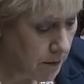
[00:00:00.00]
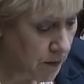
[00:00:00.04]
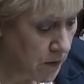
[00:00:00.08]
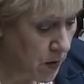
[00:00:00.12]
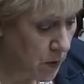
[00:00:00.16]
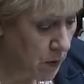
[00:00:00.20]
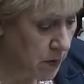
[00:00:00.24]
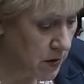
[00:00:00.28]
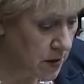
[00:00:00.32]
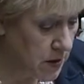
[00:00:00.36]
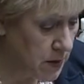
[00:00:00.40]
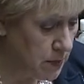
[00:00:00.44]

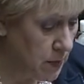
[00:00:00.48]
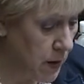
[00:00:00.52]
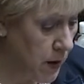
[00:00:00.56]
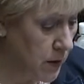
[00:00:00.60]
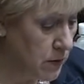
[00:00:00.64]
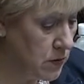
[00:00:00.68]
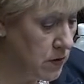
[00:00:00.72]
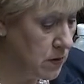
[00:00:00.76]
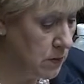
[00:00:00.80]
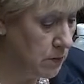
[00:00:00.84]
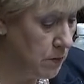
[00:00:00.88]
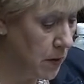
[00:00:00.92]
with a
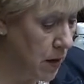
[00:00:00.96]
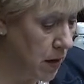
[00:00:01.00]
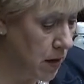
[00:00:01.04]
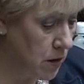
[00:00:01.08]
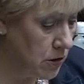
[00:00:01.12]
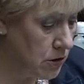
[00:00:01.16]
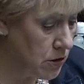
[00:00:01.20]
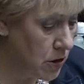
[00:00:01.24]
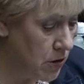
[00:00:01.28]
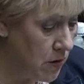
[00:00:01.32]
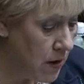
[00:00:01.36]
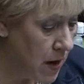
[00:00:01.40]
spouse and
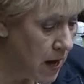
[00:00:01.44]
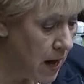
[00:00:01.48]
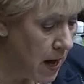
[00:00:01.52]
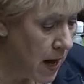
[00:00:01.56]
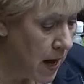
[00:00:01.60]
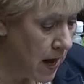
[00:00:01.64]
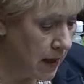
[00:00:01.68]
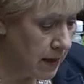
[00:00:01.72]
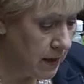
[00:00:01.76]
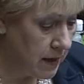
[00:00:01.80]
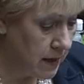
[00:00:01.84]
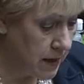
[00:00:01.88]
partner,
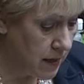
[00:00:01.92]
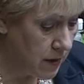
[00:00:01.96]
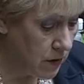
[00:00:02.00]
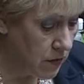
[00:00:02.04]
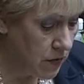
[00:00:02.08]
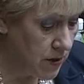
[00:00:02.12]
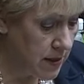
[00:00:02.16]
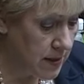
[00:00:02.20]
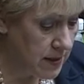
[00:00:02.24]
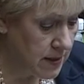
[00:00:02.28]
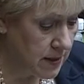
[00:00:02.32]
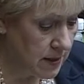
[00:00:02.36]
and an
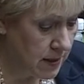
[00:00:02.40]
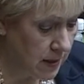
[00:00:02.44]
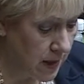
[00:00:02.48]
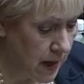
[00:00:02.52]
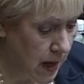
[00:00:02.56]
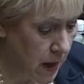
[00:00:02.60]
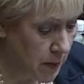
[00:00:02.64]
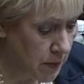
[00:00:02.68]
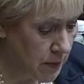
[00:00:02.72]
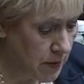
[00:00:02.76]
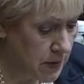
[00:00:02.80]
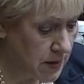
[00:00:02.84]
increase in the
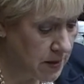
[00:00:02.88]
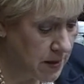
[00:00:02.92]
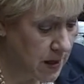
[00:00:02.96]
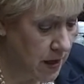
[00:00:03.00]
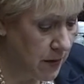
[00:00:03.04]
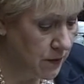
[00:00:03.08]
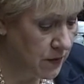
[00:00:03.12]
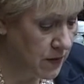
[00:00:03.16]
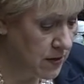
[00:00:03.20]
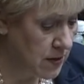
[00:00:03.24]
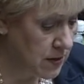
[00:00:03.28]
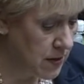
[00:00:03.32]
capital
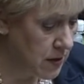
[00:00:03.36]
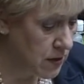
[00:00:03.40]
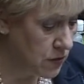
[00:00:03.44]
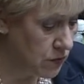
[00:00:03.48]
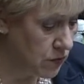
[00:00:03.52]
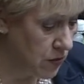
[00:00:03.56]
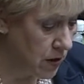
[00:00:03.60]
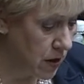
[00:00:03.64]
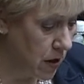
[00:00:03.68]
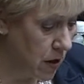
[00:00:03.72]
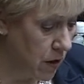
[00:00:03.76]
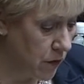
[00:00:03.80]
savings
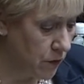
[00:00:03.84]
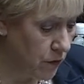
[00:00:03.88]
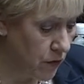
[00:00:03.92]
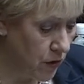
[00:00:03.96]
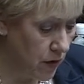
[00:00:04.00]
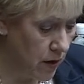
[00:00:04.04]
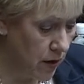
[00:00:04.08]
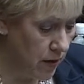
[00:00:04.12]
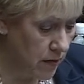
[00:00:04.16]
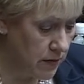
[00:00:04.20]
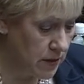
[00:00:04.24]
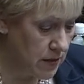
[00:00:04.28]
disregard for
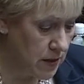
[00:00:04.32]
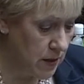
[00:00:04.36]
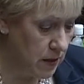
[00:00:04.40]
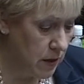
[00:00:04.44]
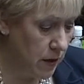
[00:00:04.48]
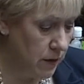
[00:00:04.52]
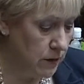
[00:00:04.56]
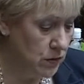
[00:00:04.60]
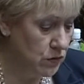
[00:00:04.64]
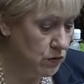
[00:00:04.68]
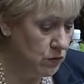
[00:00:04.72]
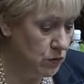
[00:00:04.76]
carers
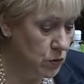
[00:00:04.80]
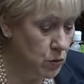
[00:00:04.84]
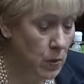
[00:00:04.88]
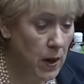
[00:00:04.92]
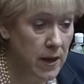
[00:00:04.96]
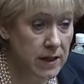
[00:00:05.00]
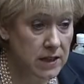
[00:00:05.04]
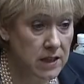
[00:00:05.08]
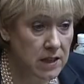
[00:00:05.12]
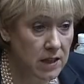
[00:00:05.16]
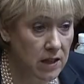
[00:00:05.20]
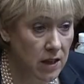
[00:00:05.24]
allowance from
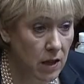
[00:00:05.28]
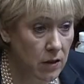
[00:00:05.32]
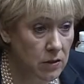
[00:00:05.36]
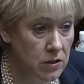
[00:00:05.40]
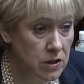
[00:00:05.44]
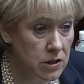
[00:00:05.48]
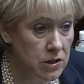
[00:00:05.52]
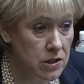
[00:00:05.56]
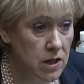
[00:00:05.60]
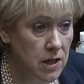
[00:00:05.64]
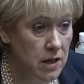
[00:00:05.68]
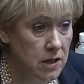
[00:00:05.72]

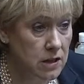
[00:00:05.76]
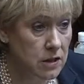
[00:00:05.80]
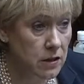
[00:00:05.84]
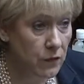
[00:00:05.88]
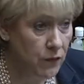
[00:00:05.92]
€20,000 to